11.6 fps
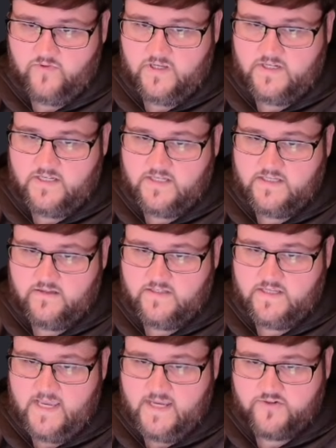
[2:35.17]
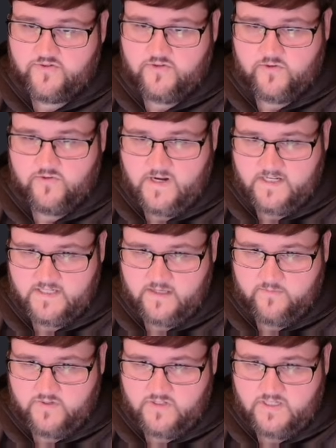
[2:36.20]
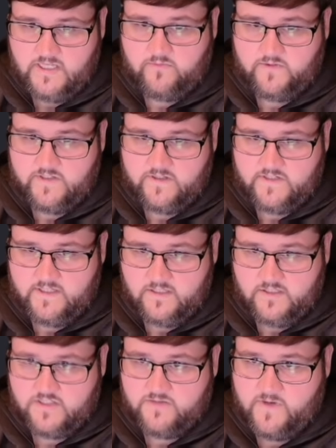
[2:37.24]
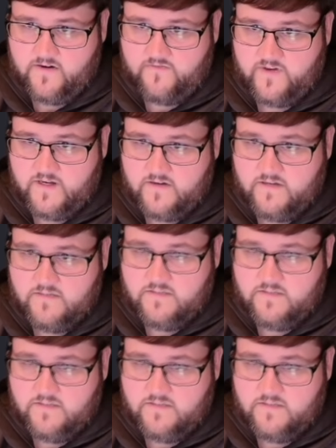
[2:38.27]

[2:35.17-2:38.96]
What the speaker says: the undead deals extra necrotic damage equal to your intelligence modifier.